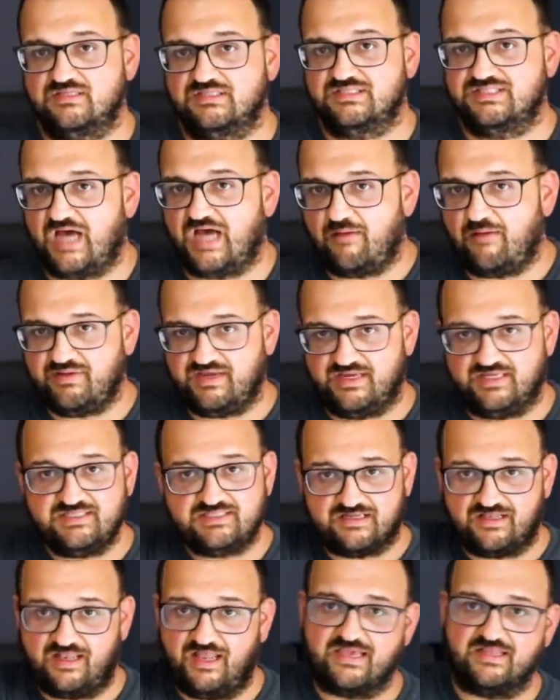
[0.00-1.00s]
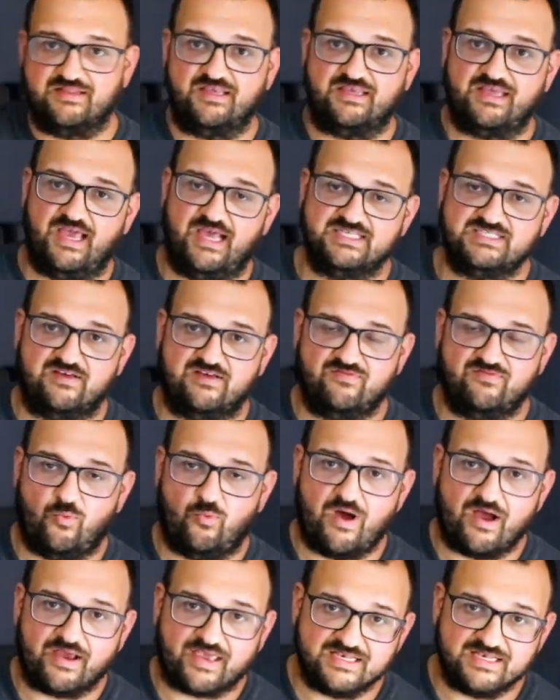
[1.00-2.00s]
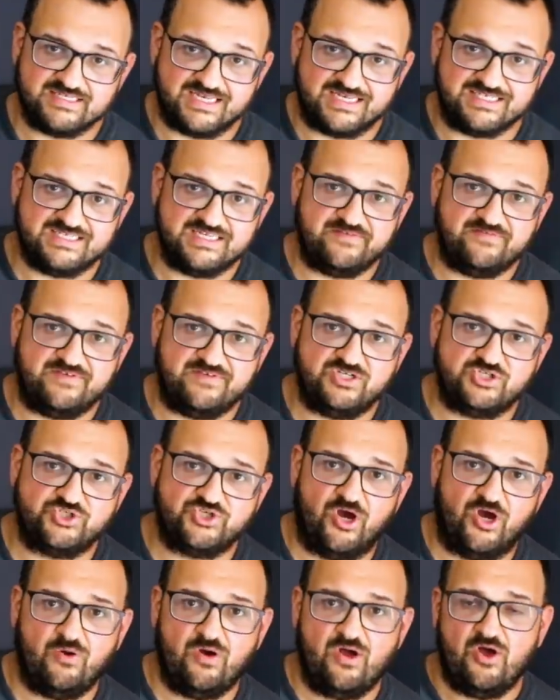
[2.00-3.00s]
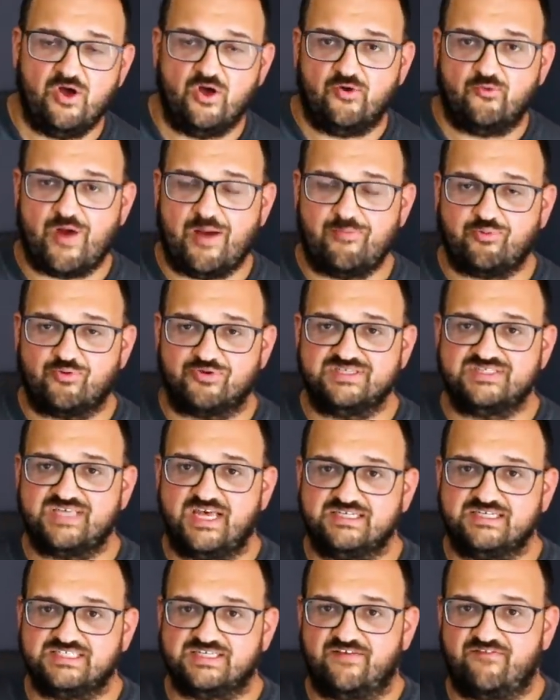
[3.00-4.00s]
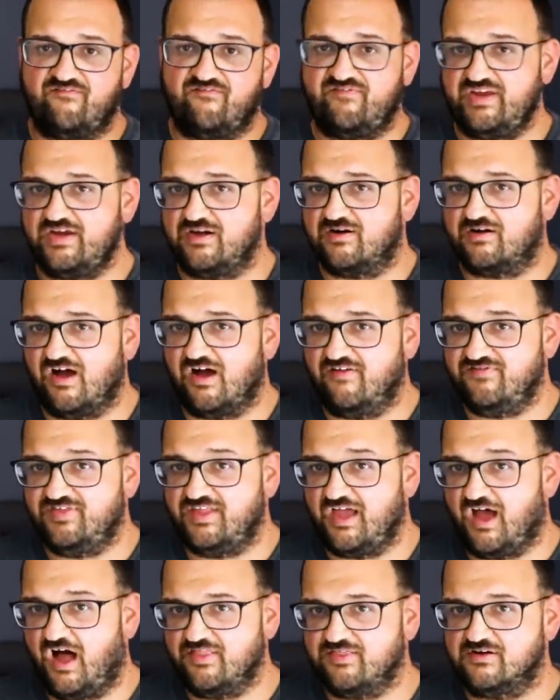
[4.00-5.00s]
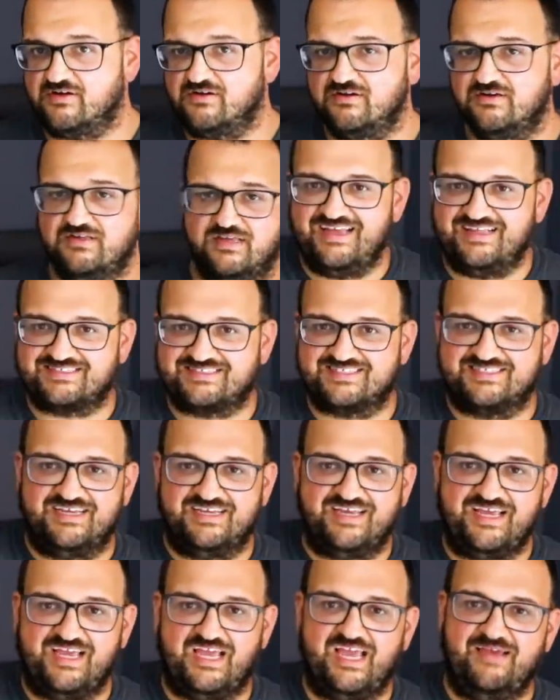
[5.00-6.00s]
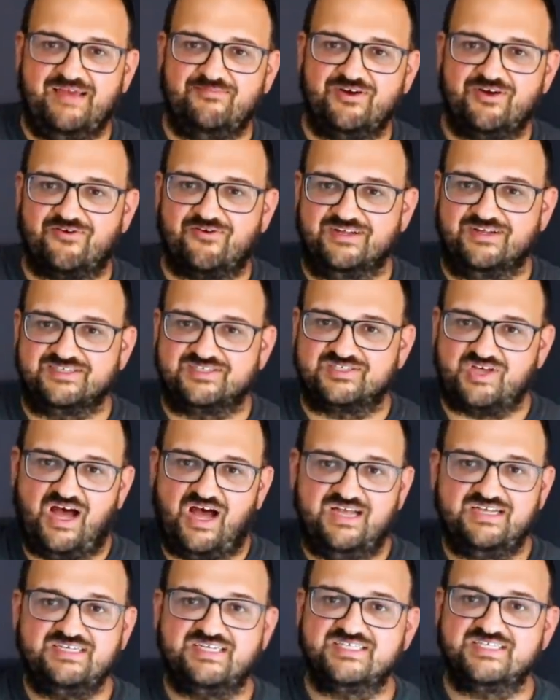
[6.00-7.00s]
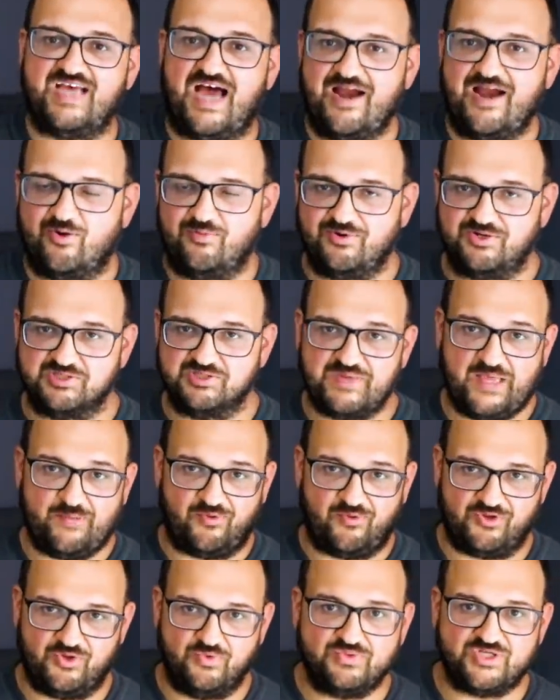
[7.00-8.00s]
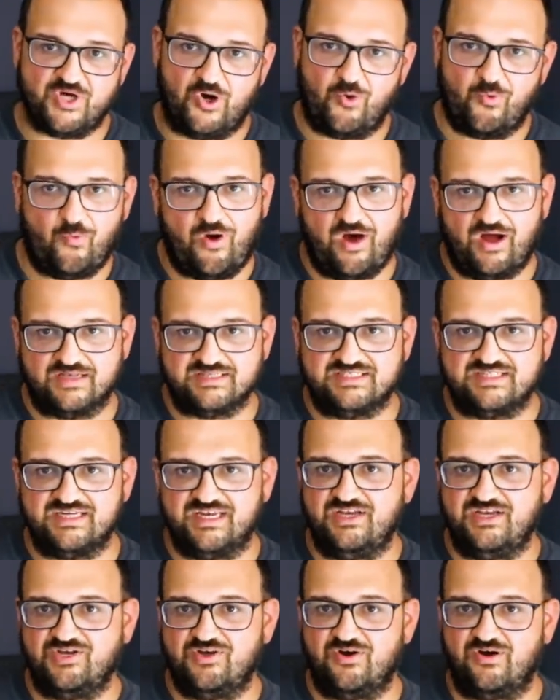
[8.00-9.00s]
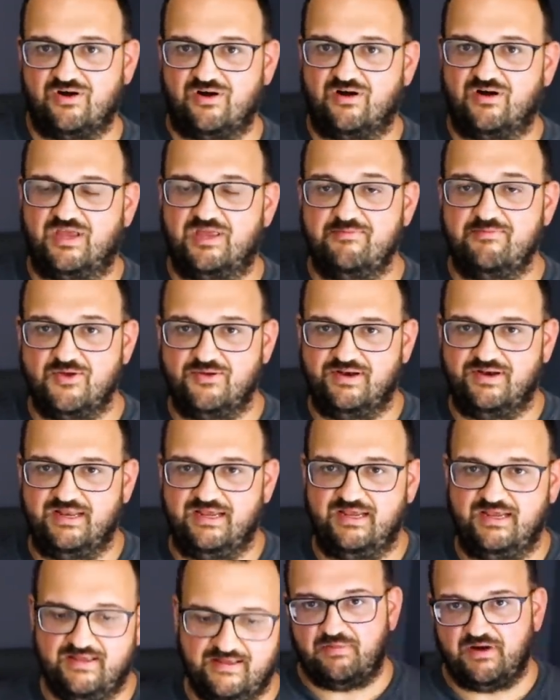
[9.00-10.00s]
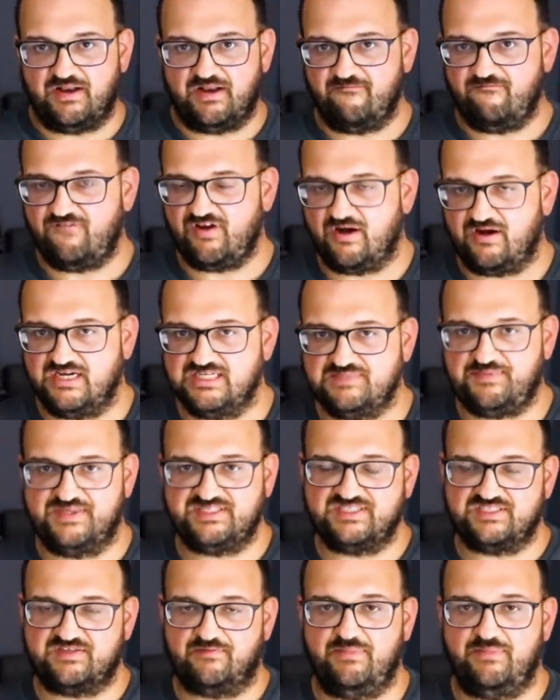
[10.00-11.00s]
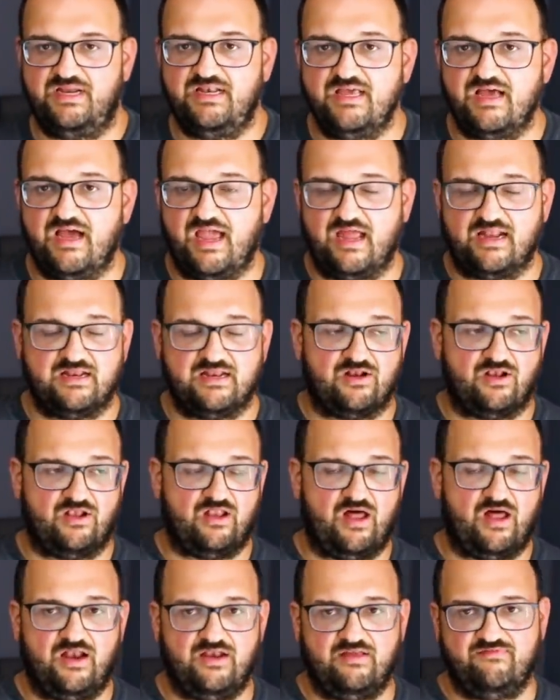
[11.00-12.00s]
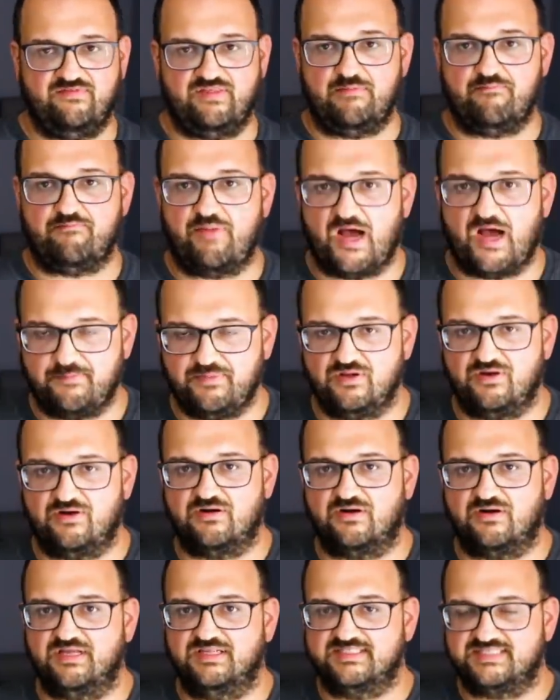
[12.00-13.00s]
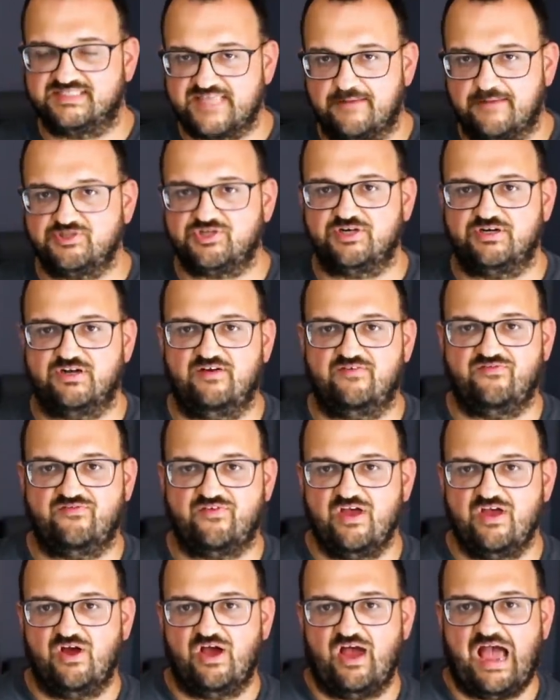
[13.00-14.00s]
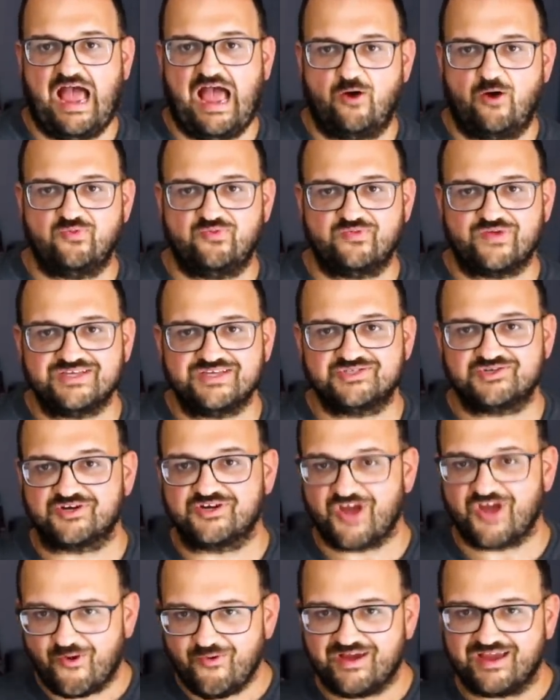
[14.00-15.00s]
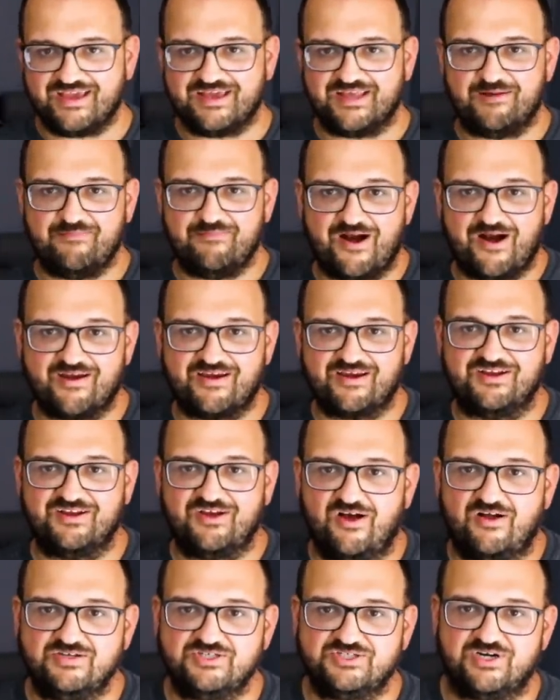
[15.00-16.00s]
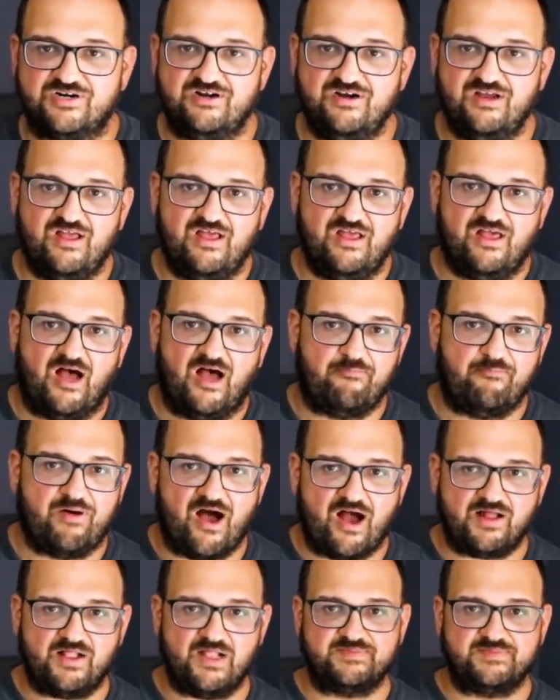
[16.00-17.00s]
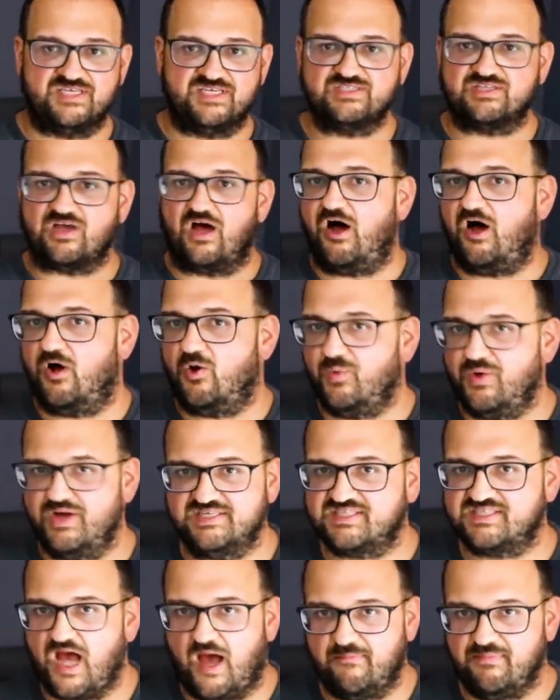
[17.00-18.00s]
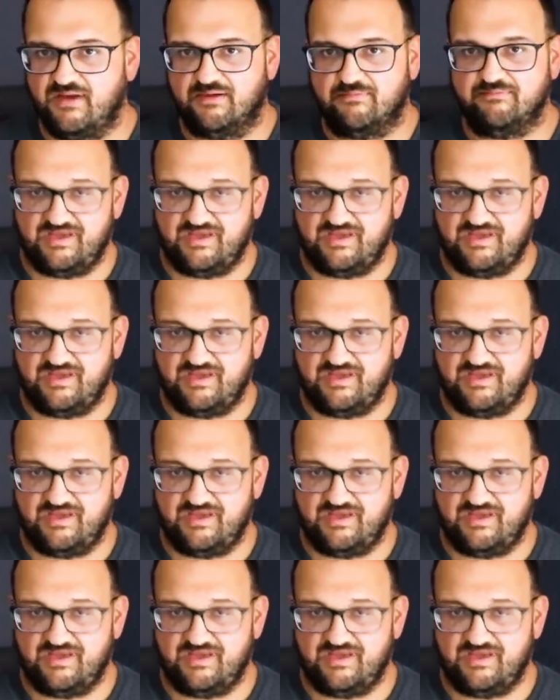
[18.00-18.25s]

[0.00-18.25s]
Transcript: Zombies, like in the case of the Walking Dead TV show, represent fear of the other. It's immigrants, undesirables, people you don't want in your community. But in various pieces of media and in a lot of the popular conception of how things are going in American culture, apocalypse is always coming,